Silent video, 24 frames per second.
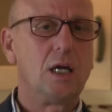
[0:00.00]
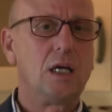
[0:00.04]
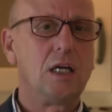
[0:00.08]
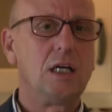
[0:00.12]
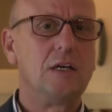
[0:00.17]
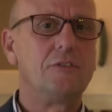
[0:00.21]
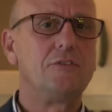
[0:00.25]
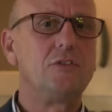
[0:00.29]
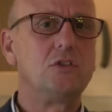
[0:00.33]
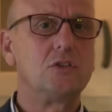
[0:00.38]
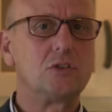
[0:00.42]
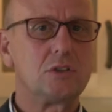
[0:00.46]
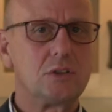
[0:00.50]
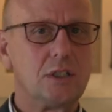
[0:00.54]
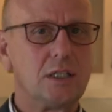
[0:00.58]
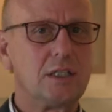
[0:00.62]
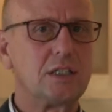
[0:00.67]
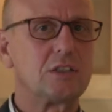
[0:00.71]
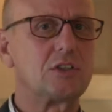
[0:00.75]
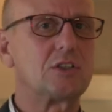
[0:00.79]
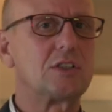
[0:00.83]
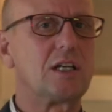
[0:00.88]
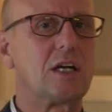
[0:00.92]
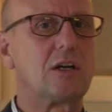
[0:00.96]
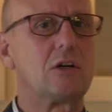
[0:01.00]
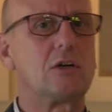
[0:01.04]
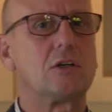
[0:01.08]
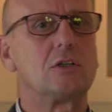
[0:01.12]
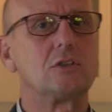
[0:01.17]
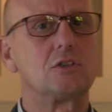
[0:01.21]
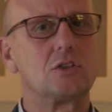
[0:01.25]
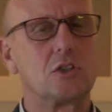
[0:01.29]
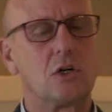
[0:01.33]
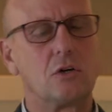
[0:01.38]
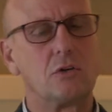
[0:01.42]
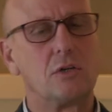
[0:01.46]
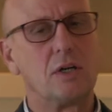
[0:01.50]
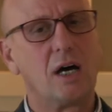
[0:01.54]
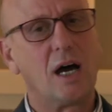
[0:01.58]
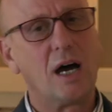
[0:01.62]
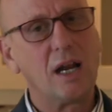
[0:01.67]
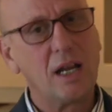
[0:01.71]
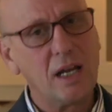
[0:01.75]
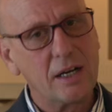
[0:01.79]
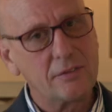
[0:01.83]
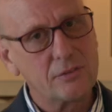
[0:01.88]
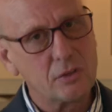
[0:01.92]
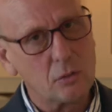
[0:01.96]
If you say the seller shall
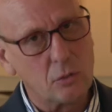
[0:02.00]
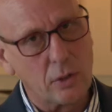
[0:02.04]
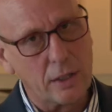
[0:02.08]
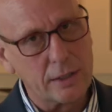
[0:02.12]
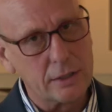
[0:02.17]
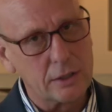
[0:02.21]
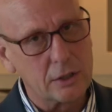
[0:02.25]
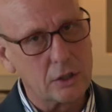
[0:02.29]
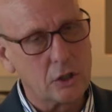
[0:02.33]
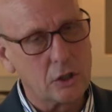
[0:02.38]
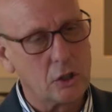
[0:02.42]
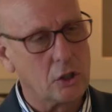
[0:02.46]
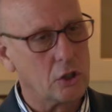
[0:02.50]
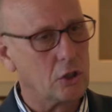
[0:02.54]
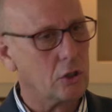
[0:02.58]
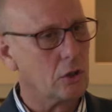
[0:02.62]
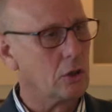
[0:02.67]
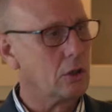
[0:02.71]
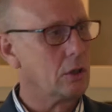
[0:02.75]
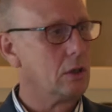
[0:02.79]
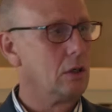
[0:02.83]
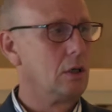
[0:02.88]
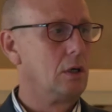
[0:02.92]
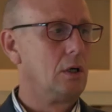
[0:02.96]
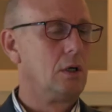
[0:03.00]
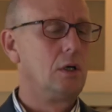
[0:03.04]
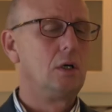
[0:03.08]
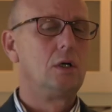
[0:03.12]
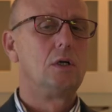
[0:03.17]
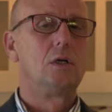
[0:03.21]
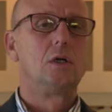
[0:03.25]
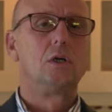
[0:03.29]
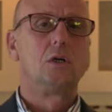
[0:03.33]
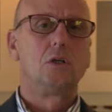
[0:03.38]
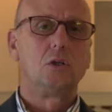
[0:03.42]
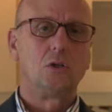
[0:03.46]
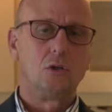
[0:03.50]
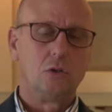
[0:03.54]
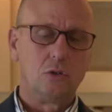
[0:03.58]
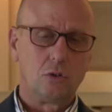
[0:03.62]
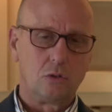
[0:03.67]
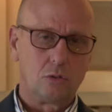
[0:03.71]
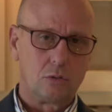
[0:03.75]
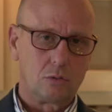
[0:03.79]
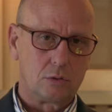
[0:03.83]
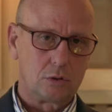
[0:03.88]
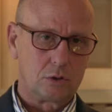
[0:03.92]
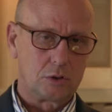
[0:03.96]
not have the right to cure,
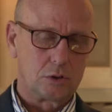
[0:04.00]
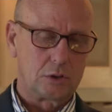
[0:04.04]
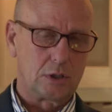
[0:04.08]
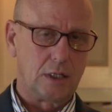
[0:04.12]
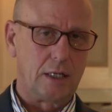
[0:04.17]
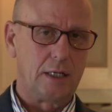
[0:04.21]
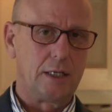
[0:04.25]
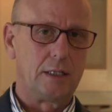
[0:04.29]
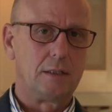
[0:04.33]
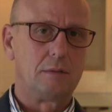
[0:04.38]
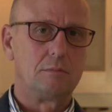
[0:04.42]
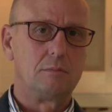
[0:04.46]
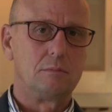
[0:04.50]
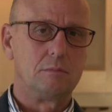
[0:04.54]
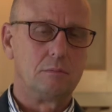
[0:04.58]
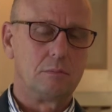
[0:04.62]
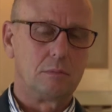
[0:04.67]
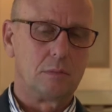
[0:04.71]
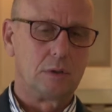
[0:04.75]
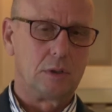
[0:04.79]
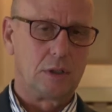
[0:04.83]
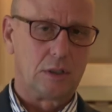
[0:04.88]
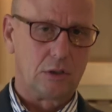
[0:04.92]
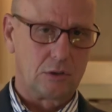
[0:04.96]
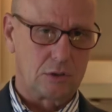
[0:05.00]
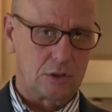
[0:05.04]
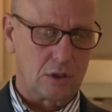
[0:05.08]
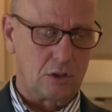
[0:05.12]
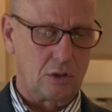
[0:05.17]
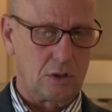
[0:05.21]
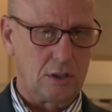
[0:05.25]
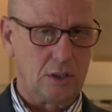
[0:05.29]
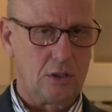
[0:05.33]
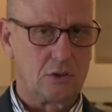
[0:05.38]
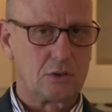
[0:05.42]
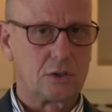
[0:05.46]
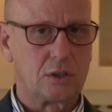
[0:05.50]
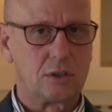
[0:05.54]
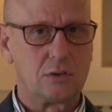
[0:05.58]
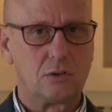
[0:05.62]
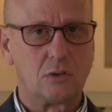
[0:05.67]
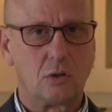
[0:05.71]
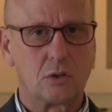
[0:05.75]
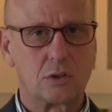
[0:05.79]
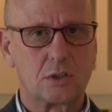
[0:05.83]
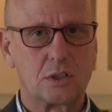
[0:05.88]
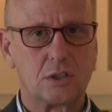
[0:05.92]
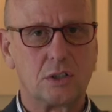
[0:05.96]
you say, here's a
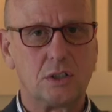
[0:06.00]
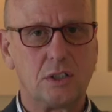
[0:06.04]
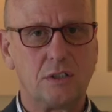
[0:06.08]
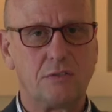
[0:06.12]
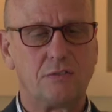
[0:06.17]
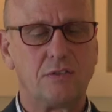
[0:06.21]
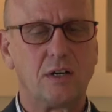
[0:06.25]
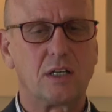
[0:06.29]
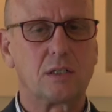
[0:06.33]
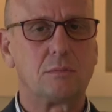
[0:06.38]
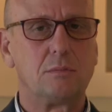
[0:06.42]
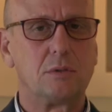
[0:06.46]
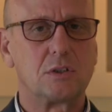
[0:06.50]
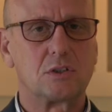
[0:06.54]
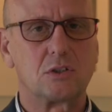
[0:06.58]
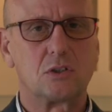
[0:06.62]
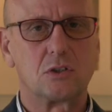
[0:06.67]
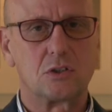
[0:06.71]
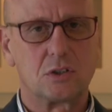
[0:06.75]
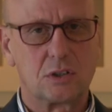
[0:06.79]
notice of defect, Mr.